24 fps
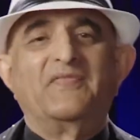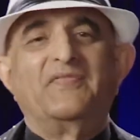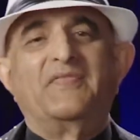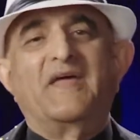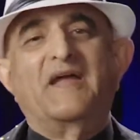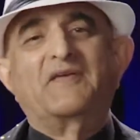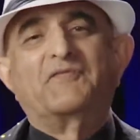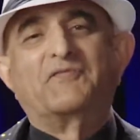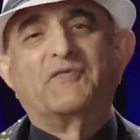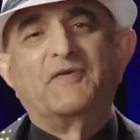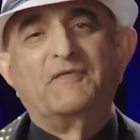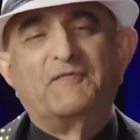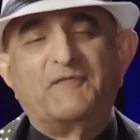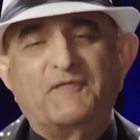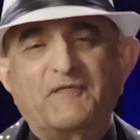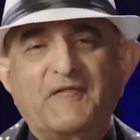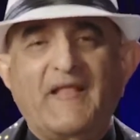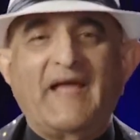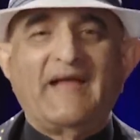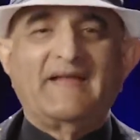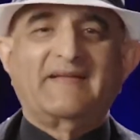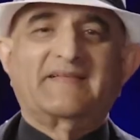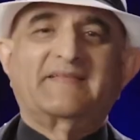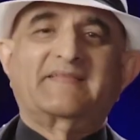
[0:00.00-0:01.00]
that
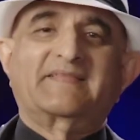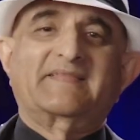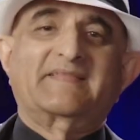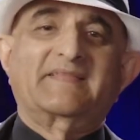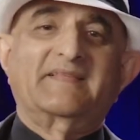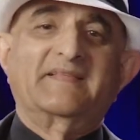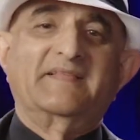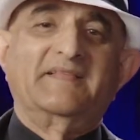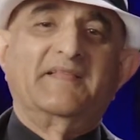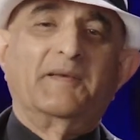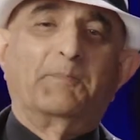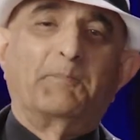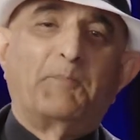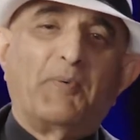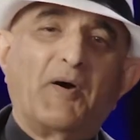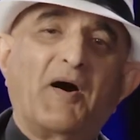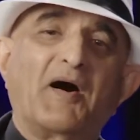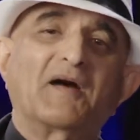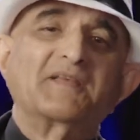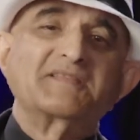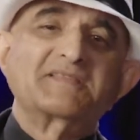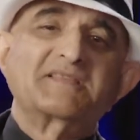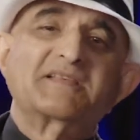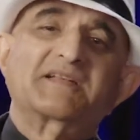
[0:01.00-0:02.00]
reflects the
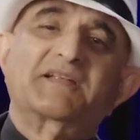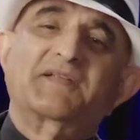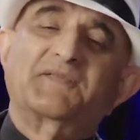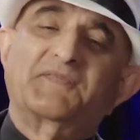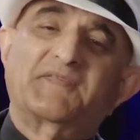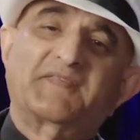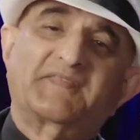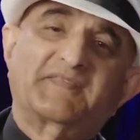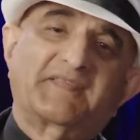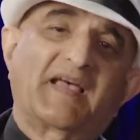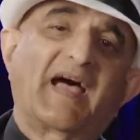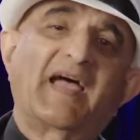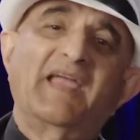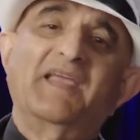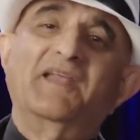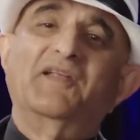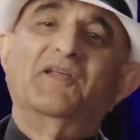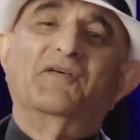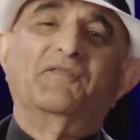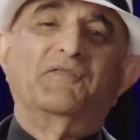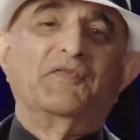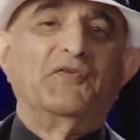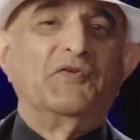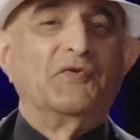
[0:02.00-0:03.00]
positive
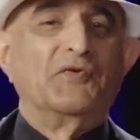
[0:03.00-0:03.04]
side of